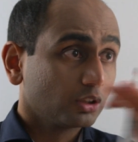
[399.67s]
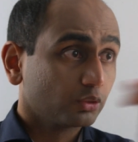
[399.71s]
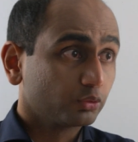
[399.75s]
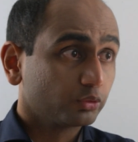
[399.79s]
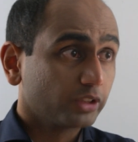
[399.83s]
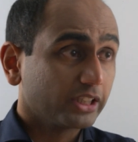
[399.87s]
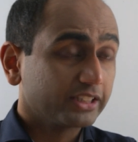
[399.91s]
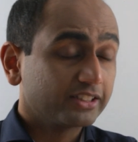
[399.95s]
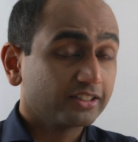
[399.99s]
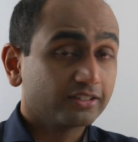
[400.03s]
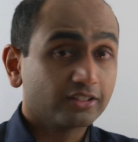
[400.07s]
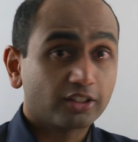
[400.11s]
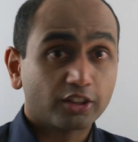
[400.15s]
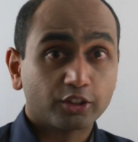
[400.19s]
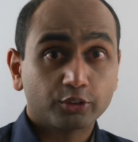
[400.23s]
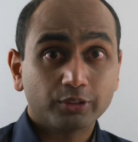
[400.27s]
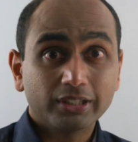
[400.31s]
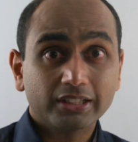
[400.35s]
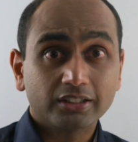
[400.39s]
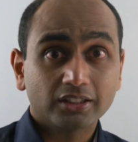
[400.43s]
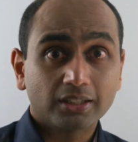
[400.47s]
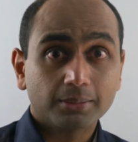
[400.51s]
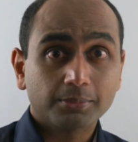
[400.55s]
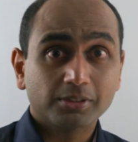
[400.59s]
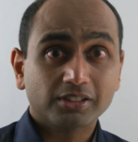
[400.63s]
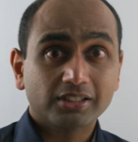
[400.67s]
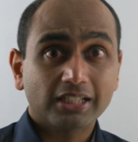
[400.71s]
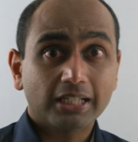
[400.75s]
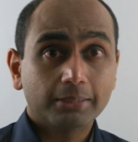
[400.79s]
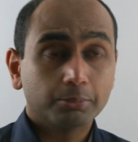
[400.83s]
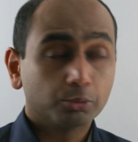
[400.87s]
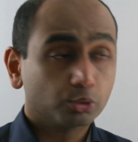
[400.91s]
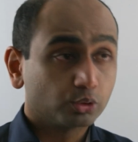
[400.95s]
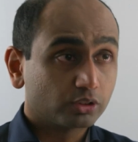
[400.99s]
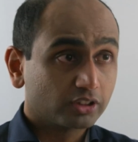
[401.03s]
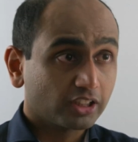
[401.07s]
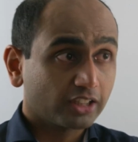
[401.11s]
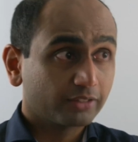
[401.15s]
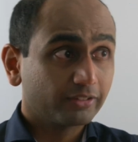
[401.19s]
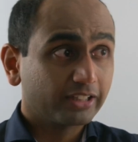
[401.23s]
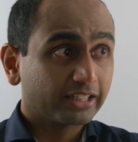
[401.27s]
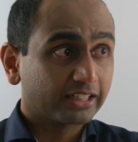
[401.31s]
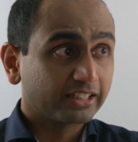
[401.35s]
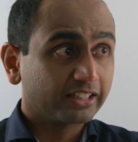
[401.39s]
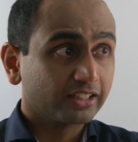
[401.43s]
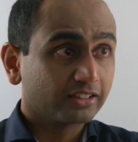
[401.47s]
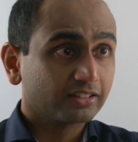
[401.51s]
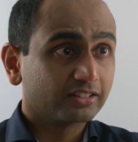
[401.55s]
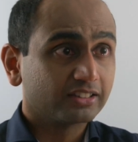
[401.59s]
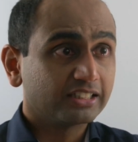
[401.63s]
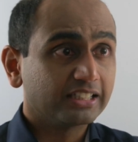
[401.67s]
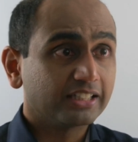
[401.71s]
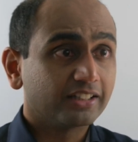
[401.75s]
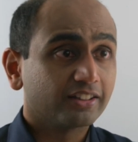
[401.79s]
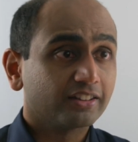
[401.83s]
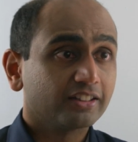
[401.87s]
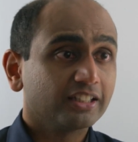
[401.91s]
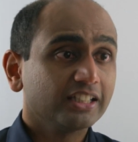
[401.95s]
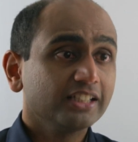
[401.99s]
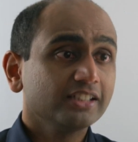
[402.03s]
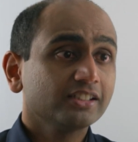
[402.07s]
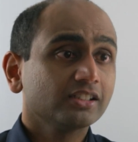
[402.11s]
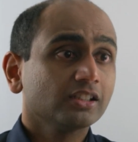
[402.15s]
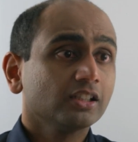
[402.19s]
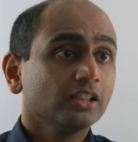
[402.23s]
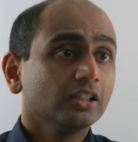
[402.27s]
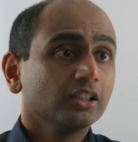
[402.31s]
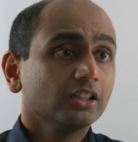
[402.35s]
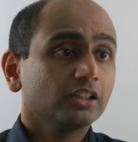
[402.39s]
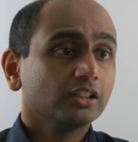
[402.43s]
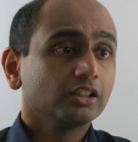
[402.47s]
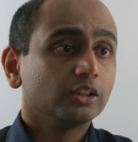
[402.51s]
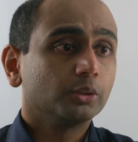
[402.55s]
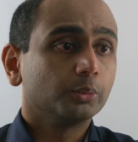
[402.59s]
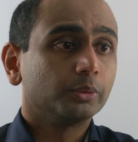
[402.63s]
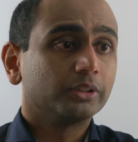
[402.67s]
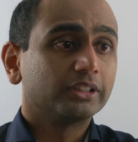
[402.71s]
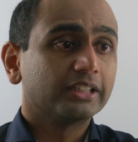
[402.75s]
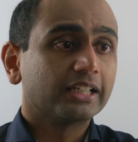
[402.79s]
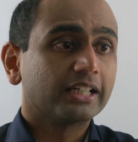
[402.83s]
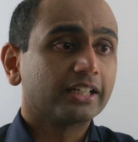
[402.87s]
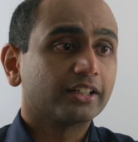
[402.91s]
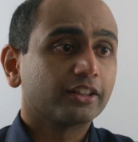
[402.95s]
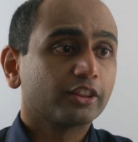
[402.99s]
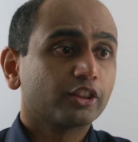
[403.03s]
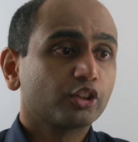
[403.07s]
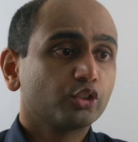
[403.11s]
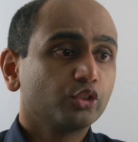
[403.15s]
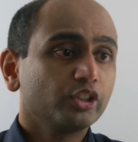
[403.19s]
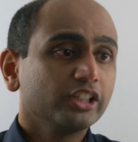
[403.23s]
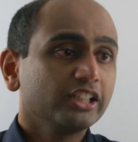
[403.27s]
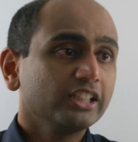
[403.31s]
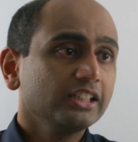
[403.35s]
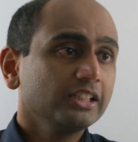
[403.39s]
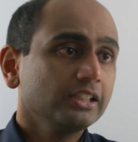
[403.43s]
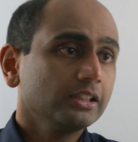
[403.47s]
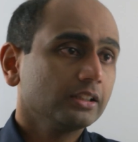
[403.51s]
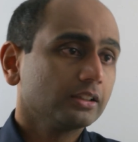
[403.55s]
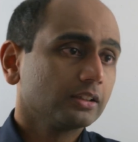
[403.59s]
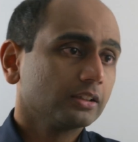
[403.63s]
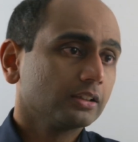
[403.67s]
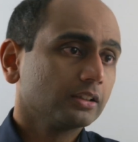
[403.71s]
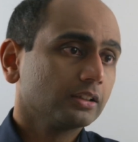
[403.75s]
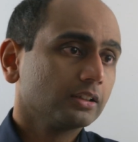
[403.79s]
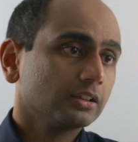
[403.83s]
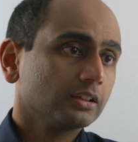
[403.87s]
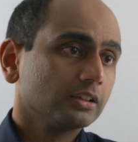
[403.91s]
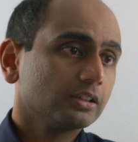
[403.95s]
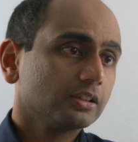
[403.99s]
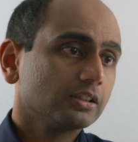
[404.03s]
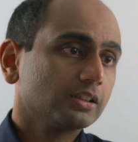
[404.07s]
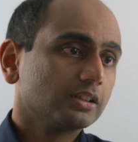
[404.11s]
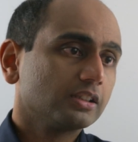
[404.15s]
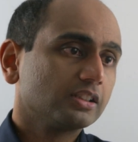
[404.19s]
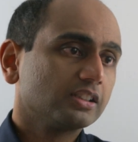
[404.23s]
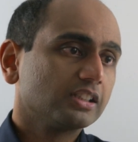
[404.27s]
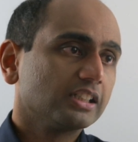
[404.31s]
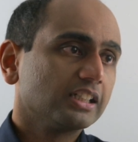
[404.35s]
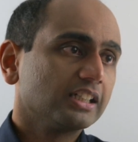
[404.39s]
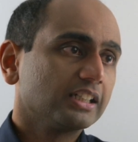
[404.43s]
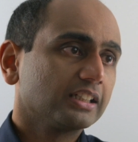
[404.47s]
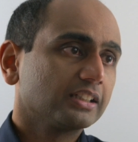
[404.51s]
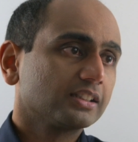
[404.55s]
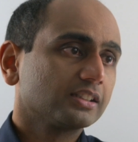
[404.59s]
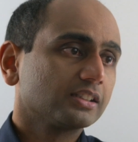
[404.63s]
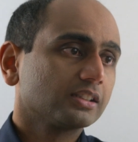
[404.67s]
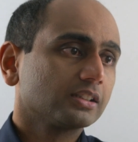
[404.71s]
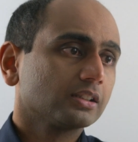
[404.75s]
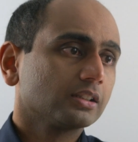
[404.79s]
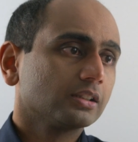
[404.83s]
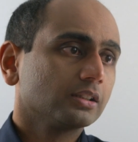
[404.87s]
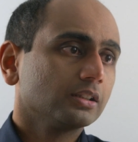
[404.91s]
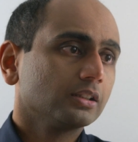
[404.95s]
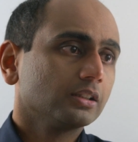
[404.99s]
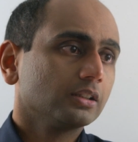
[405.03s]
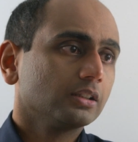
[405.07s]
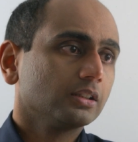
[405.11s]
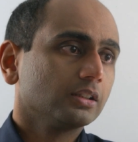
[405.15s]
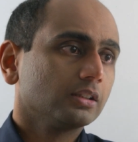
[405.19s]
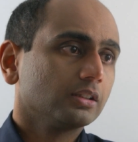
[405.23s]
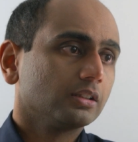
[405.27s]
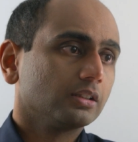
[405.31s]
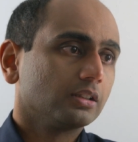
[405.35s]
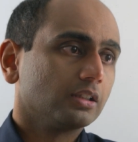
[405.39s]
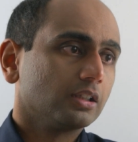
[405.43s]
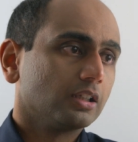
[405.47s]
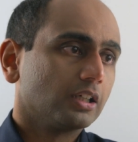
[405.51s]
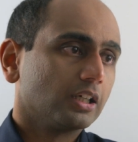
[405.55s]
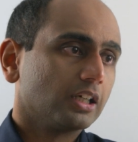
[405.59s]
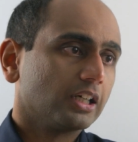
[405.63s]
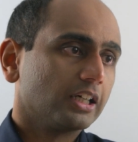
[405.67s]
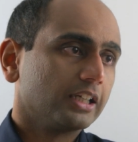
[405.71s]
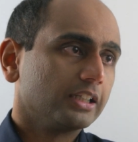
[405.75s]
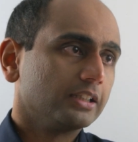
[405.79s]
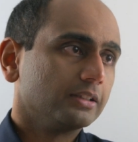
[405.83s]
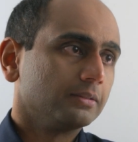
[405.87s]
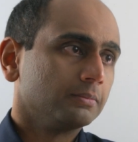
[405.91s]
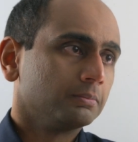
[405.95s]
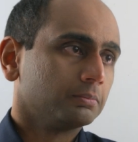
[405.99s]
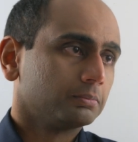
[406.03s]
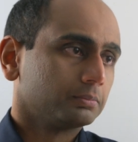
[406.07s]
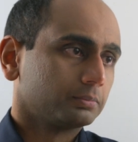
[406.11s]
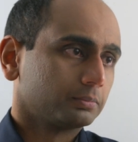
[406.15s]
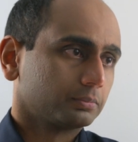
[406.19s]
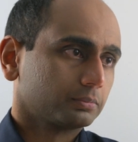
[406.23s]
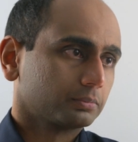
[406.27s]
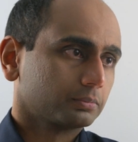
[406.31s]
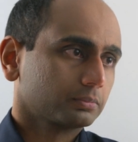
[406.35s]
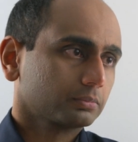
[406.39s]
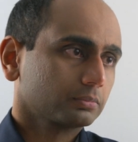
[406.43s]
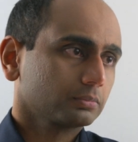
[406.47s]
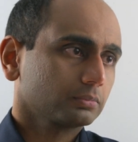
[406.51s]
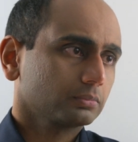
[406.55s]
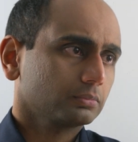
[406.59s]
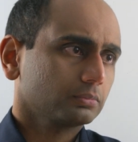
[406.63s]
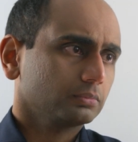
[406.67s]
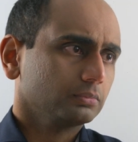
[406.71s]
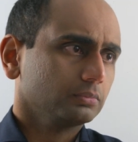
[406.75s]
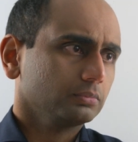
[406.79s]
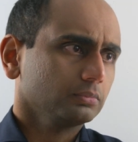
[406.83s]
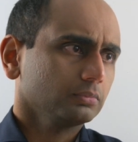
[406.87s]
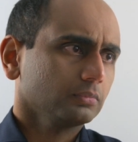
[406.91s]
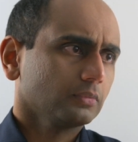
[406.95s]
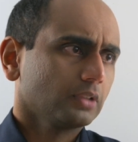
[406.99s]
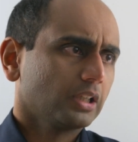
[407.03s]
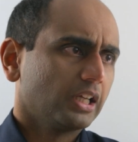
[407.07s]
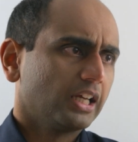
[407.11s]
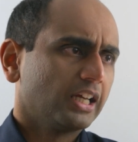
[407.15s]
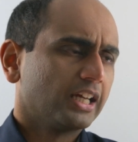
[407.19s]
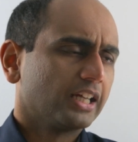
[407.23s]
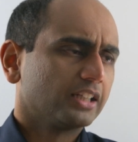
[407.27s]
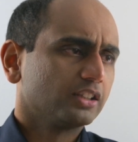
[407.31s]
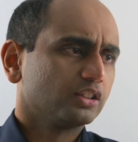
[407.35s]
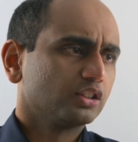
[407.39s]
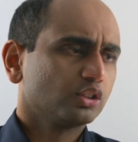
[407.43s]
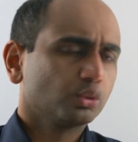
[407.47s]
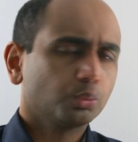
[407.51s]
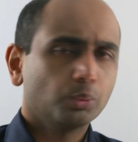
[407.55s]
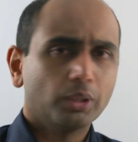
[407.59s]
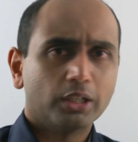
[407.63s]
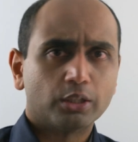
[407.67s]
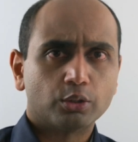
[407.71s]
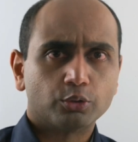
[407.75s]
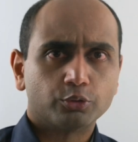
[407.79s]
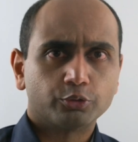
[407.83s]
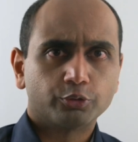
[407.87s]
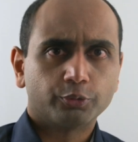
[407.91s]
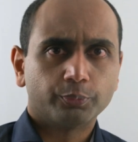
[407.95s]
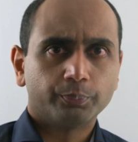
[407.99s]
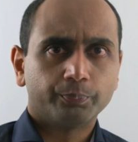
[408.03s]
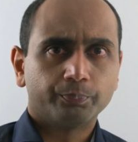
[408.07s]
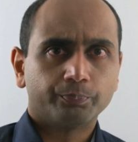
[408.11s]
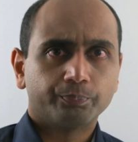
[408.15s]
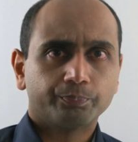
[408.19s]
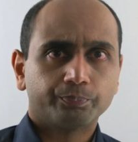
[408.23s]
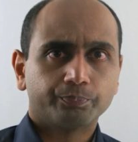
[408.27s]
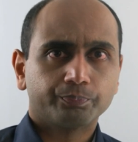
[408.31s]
Writing the 3 times table directly underneath these, you would get 3, 6, 9, and 12.